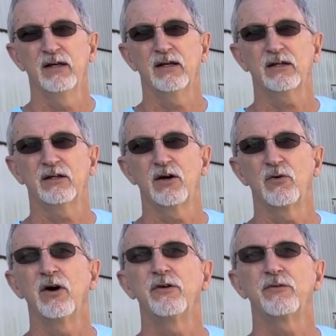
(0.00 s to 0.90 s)
it can
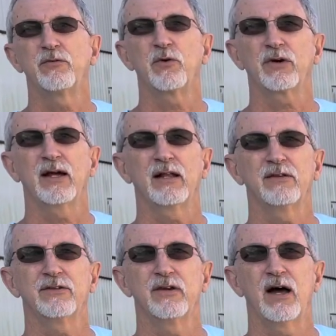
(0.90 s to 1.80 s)
go under 4
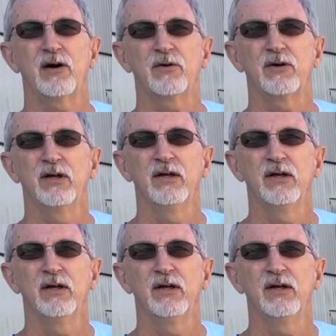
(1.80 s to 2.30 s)
gallons an hour